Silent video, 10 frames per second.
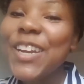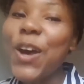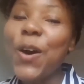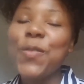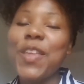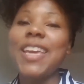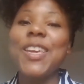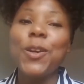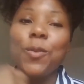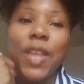No,
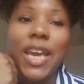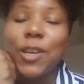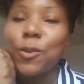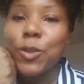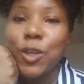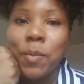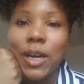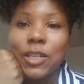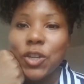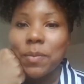thank you so
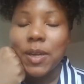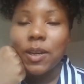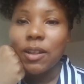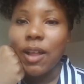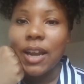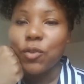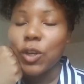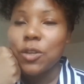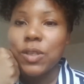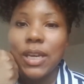much. I mean, a lot of what
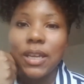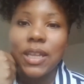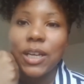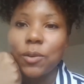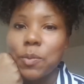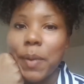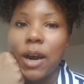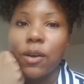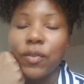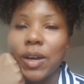you said there was
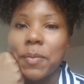powerful.